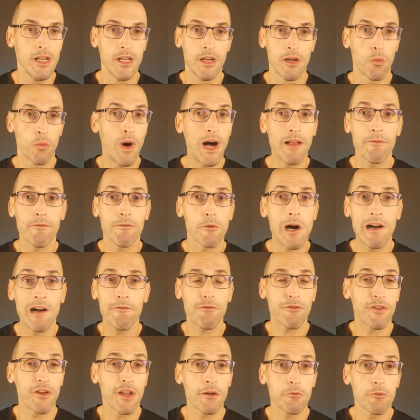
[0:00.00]
One
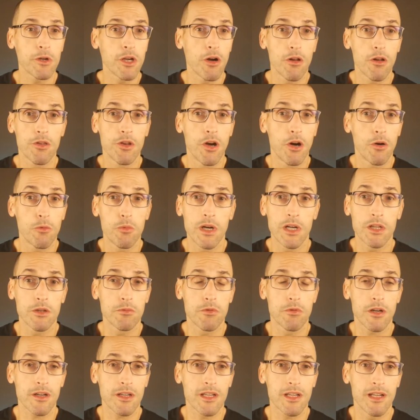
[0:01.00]
thing we all know when you
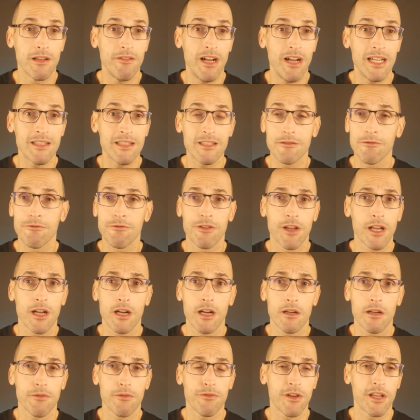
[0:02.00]
work in events,
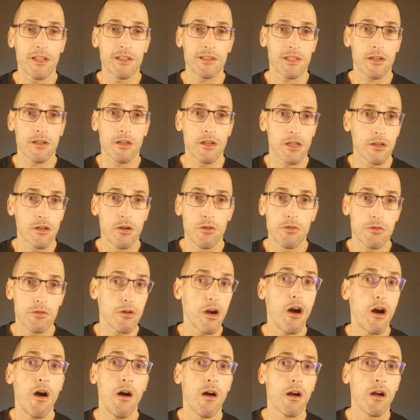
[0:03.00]
things are going to go
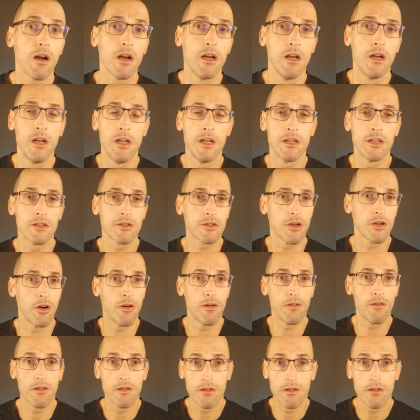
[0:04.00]
wrong. So